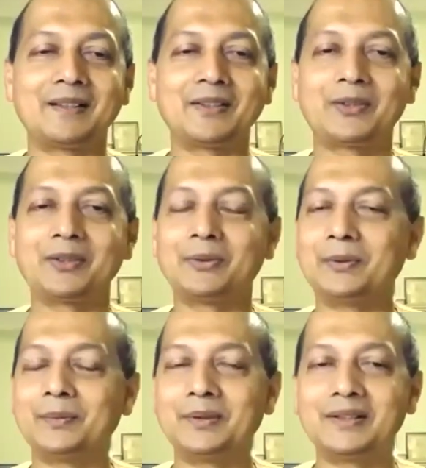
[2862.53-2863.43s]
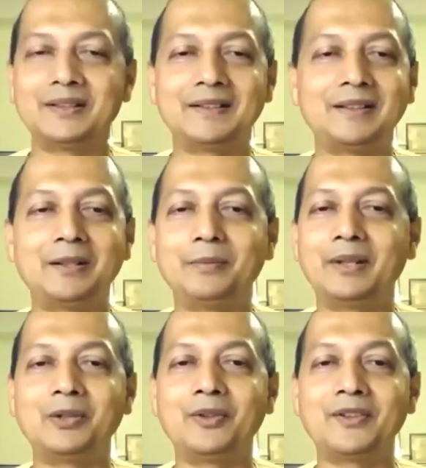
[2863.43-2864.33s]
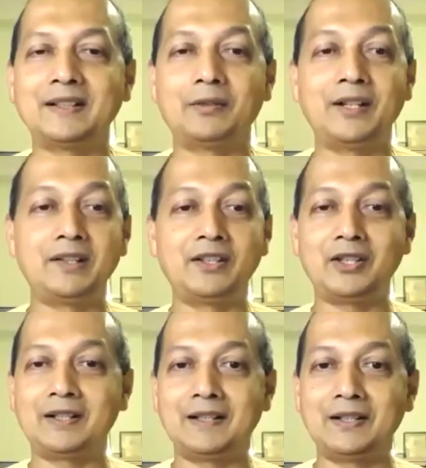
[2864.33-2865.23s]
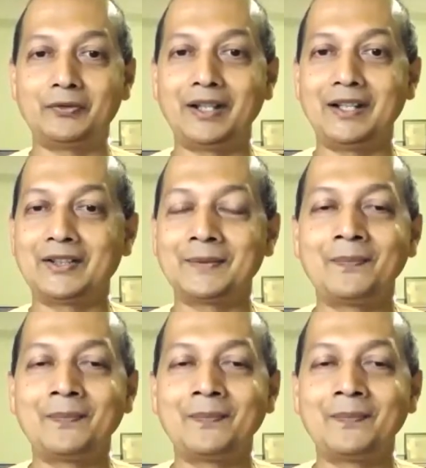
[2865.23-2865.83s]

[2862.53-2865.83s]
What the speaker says: So this young monk who was there, very rigid in his ways.